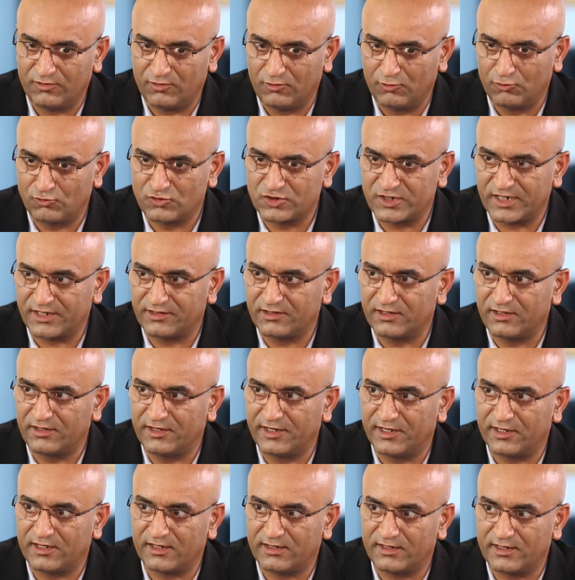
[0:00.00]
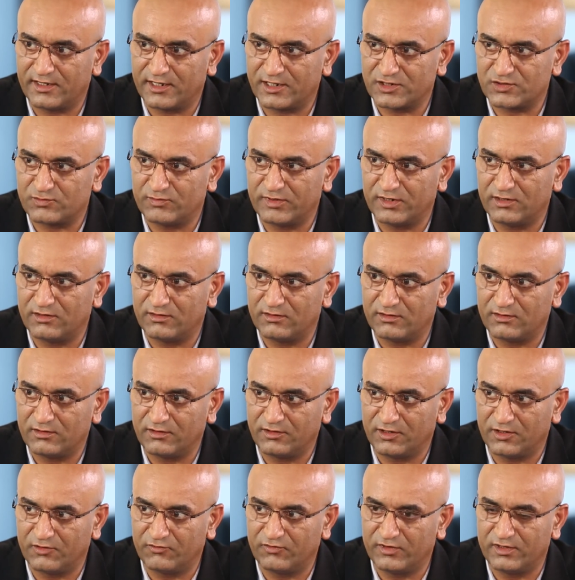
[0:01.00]
looks at the data that has been
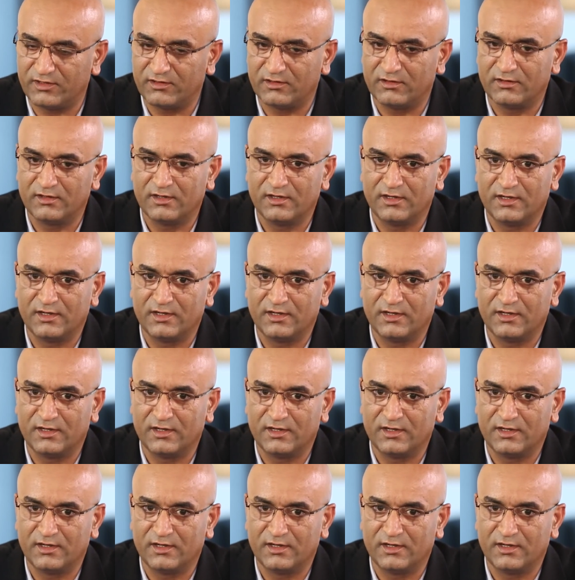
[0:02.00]
given,